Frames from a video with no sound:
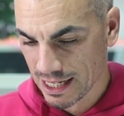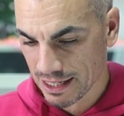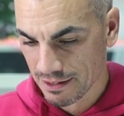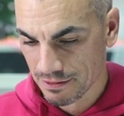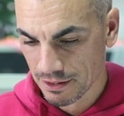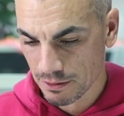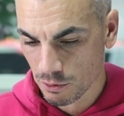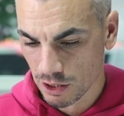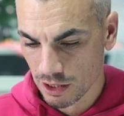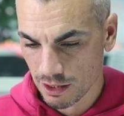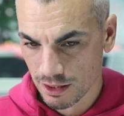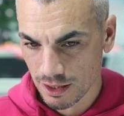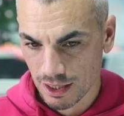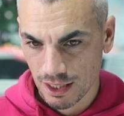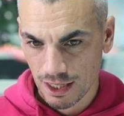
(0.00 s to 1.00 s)
it if you want
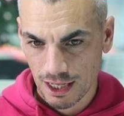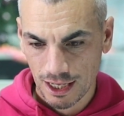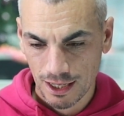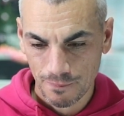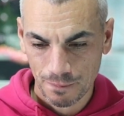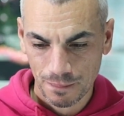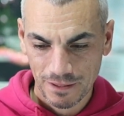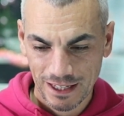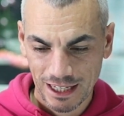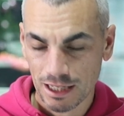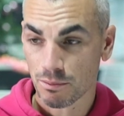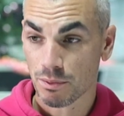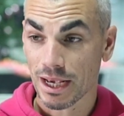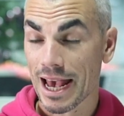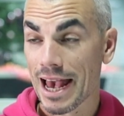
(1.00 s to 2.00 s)
to
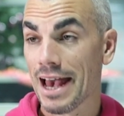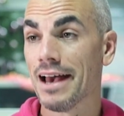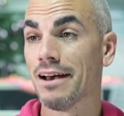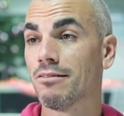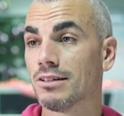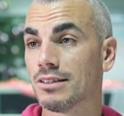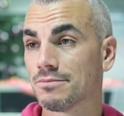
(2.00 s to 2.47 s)
keep your hair,